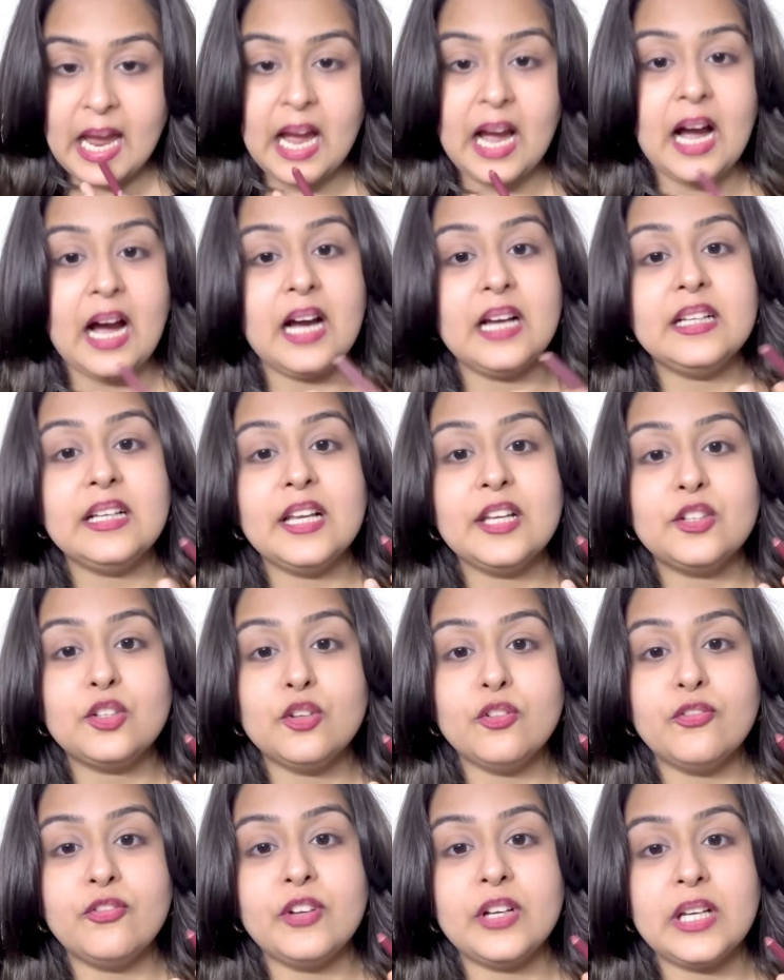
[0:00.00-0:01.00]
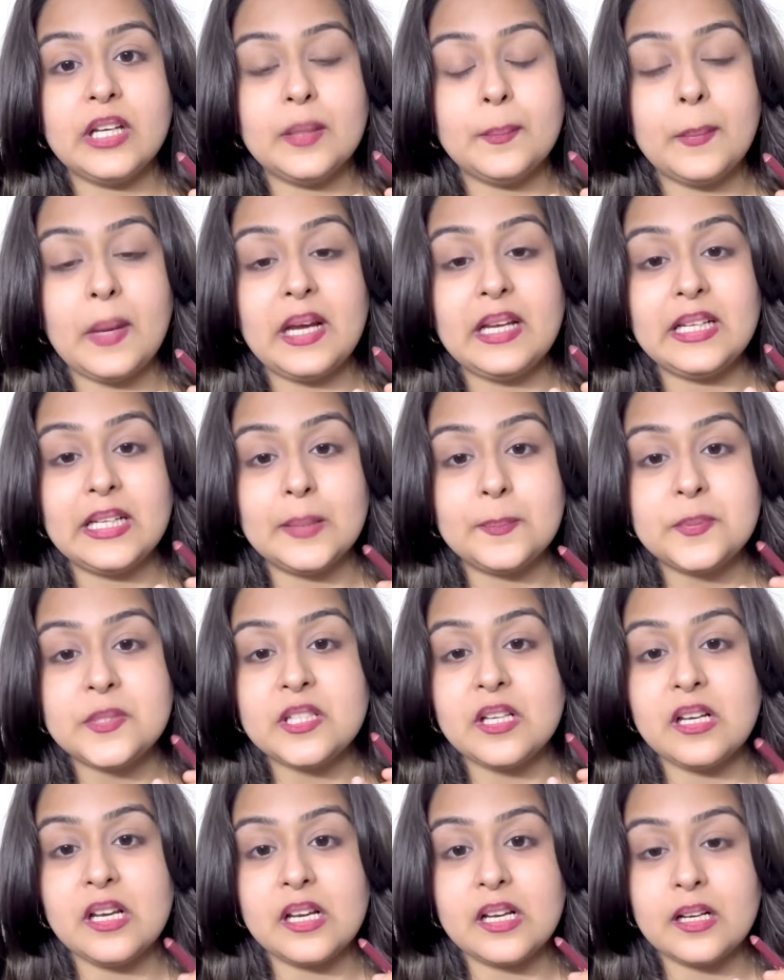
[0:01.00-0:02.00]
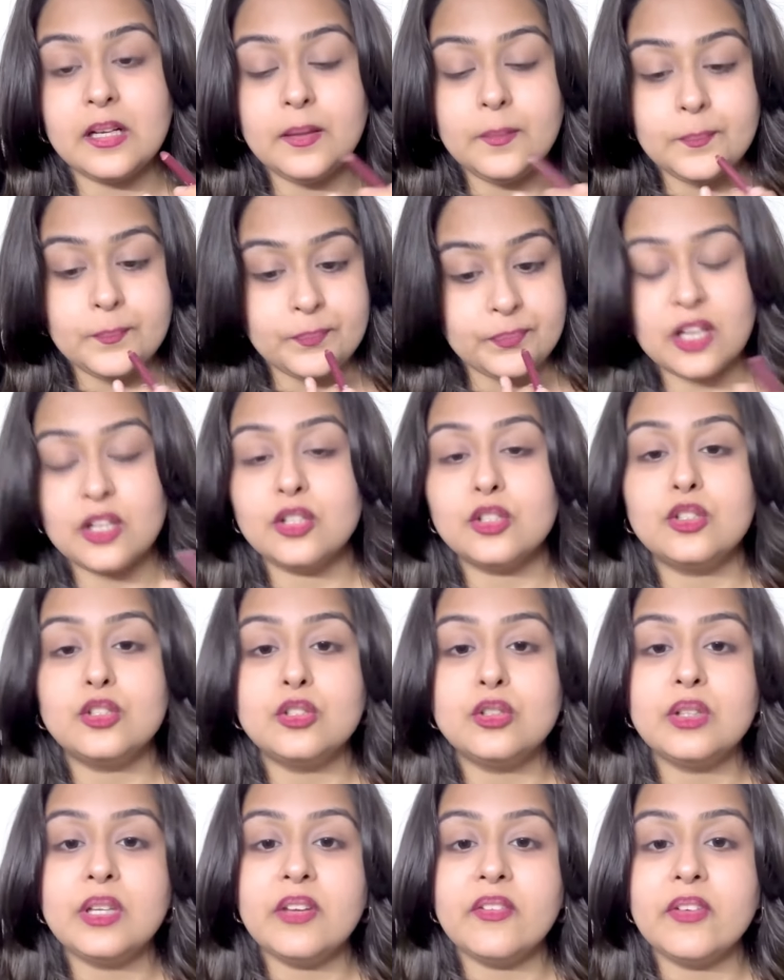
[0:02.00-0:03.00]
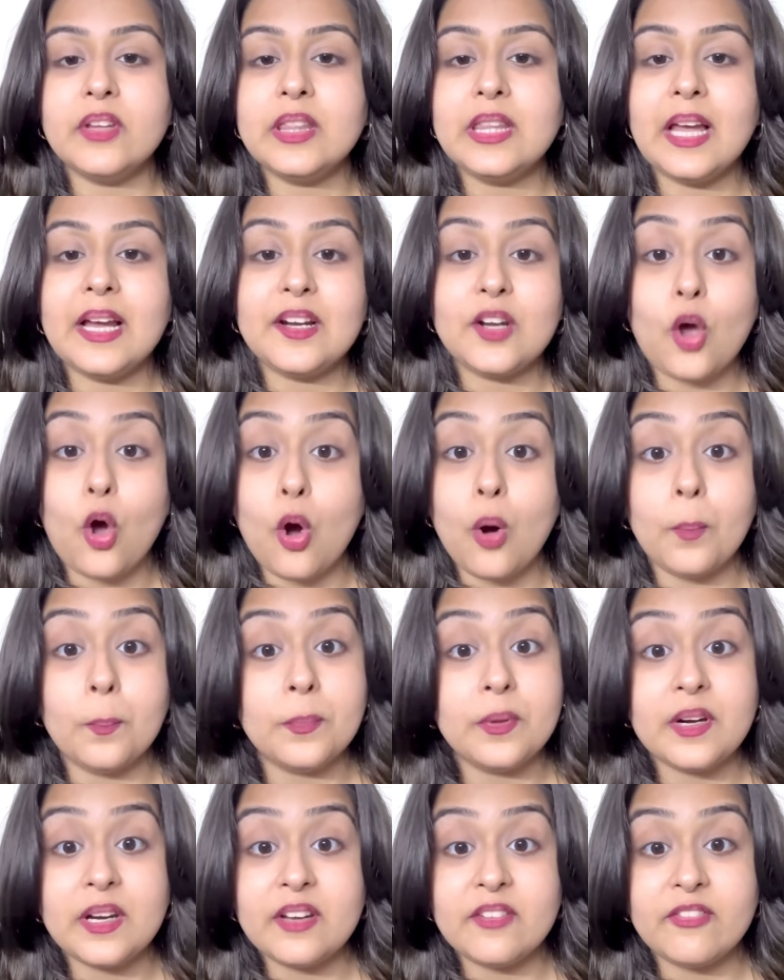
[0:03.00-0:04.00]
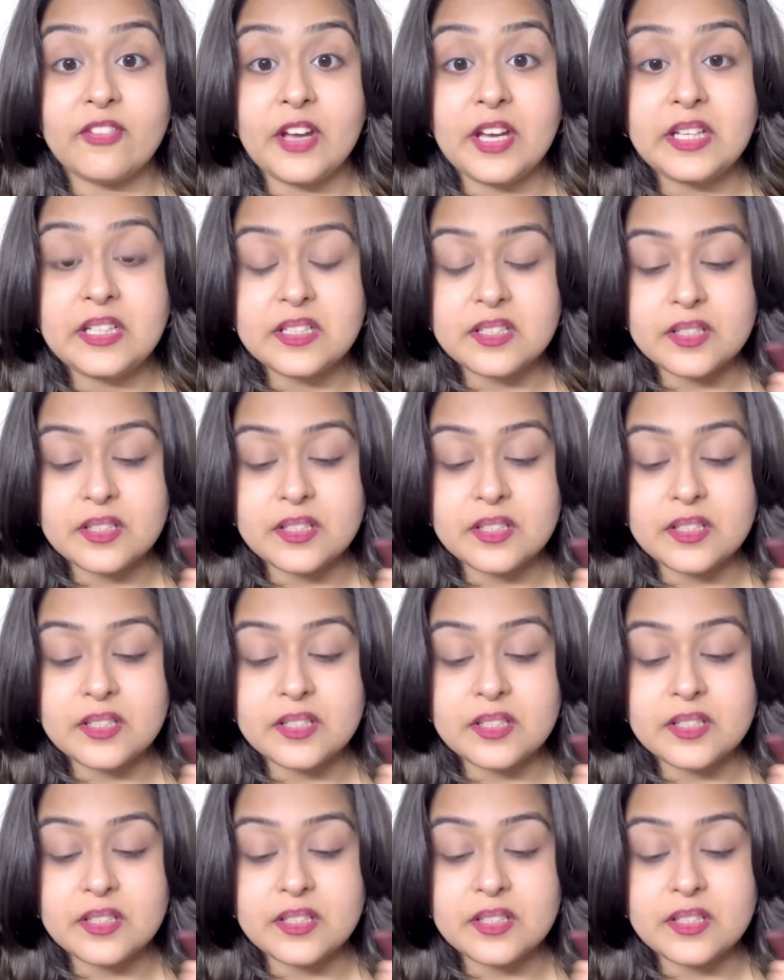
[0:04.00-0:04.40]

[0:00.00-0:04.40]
I like to fill in my lips a little to give it that ombre effect.